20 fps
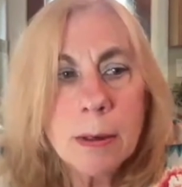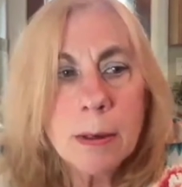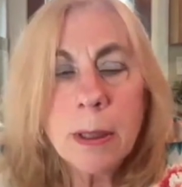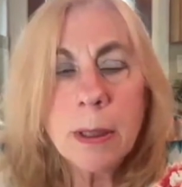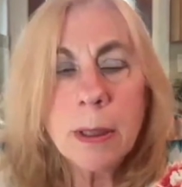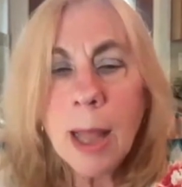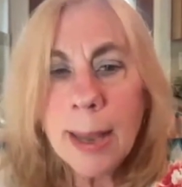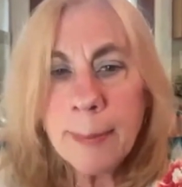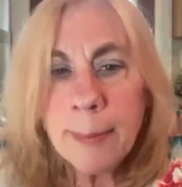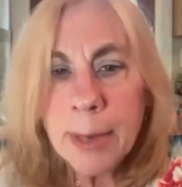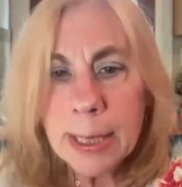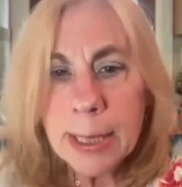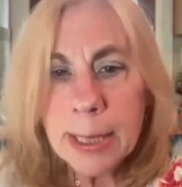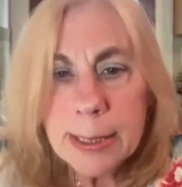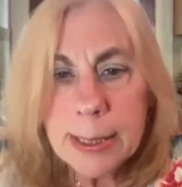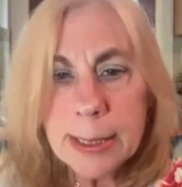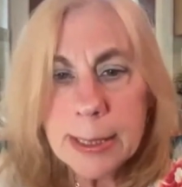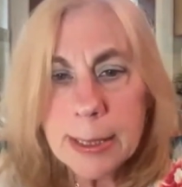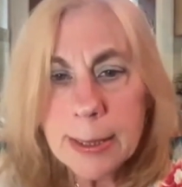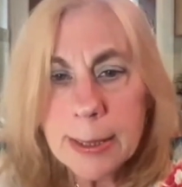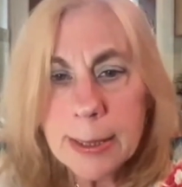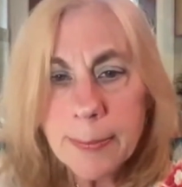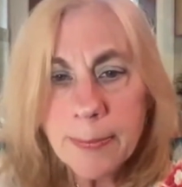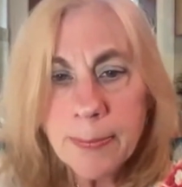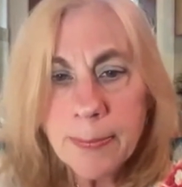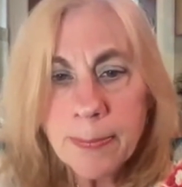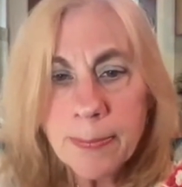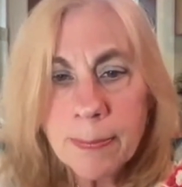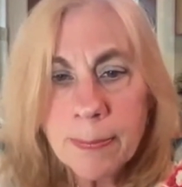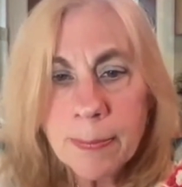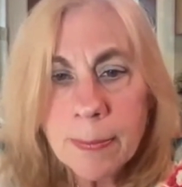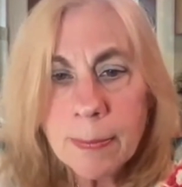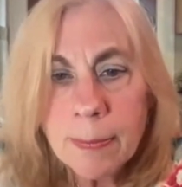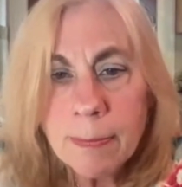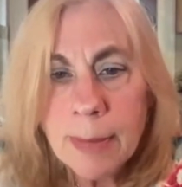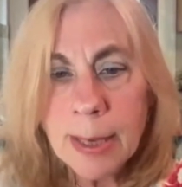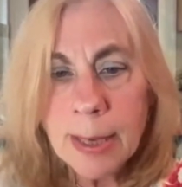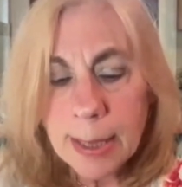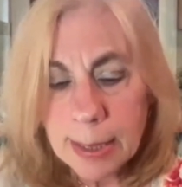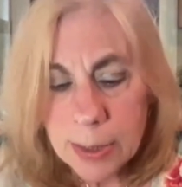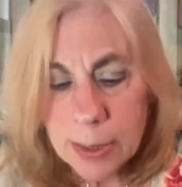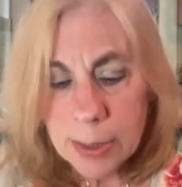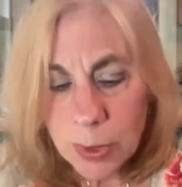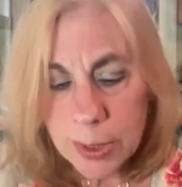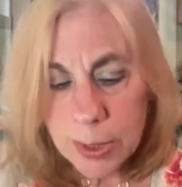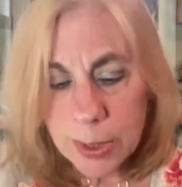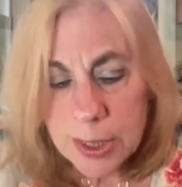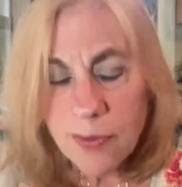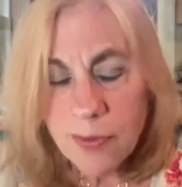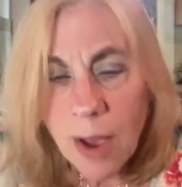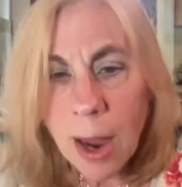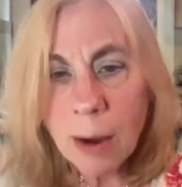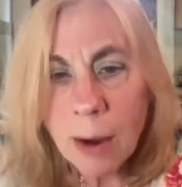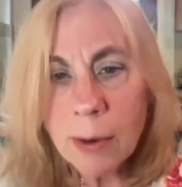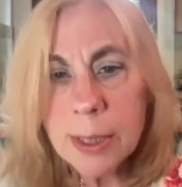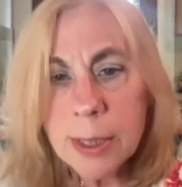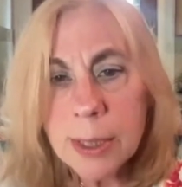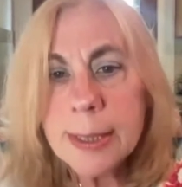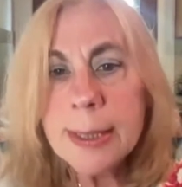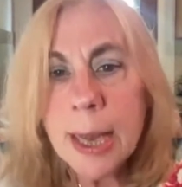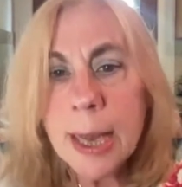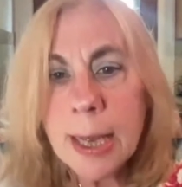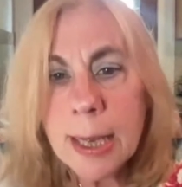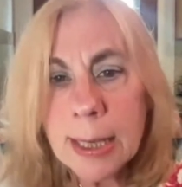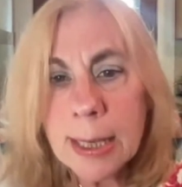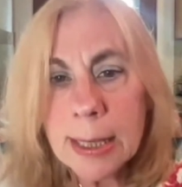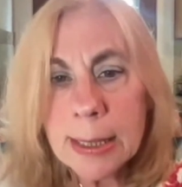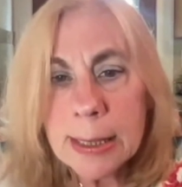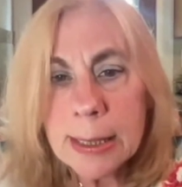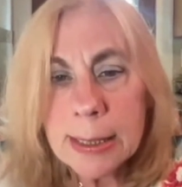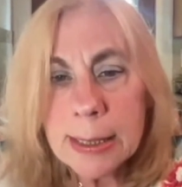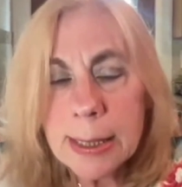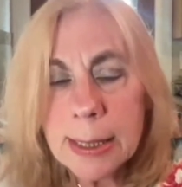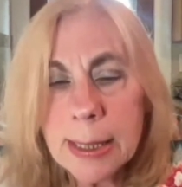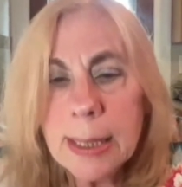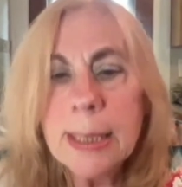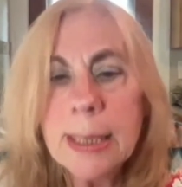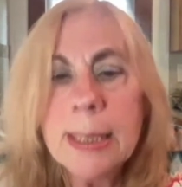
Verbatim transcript: climate. Because what this virus does